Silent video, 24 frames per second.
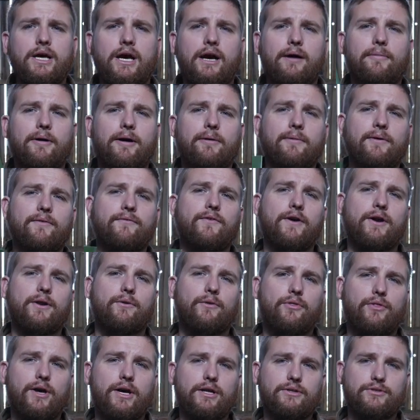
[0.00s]
about my final
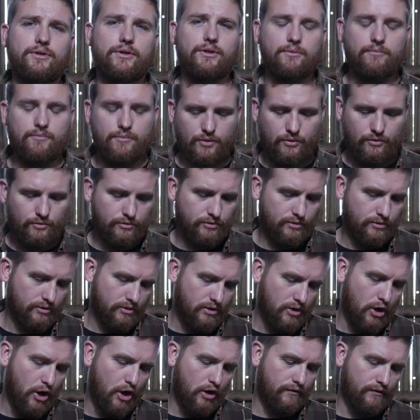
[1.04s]
thoughts on the Millner
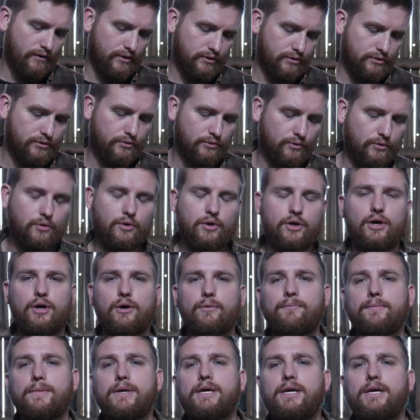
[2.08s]
Haufen Tool Co.